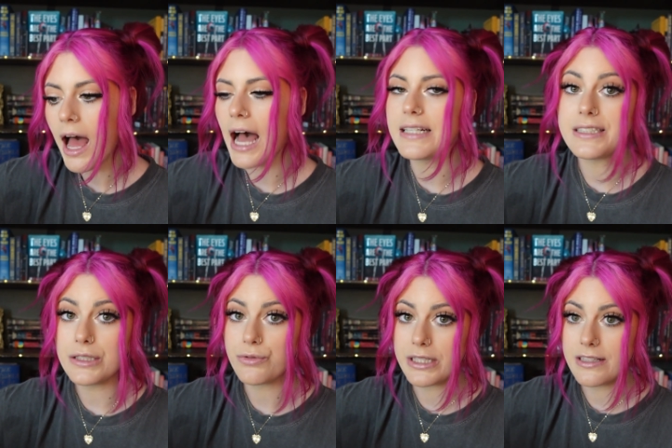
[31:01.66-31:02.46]
I
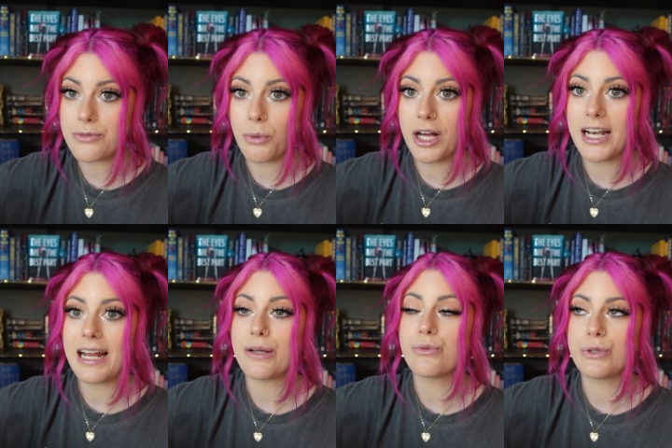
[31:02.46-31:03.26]
did read this one
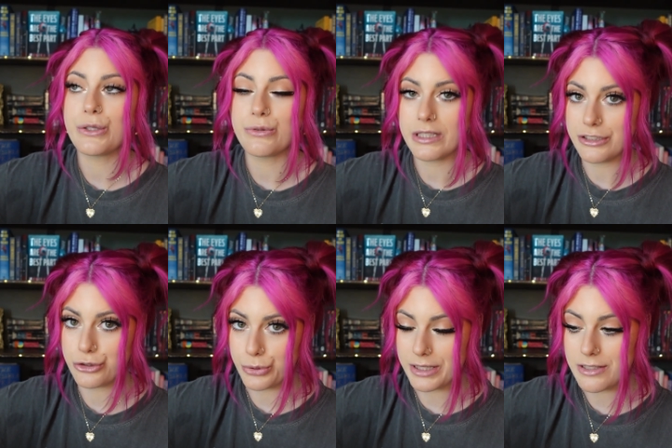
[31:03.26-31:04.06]
and I really
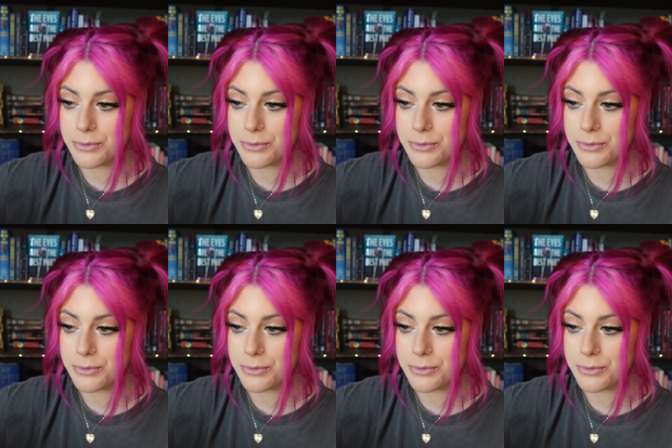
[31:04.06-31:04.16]
enjoyed this